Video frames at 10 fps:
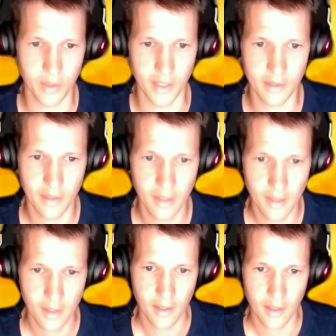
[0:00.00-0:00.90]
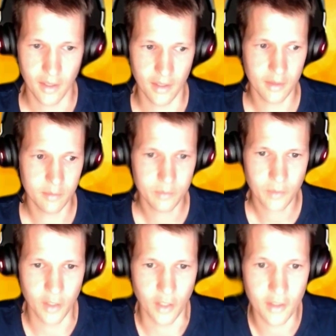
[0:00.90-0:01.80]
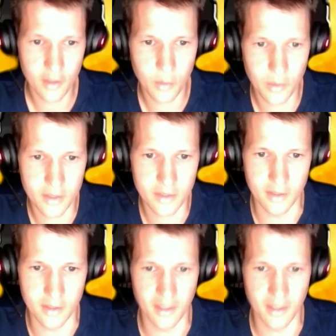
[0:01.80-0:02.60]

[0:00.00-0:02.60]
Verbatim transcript: again. Um, another question,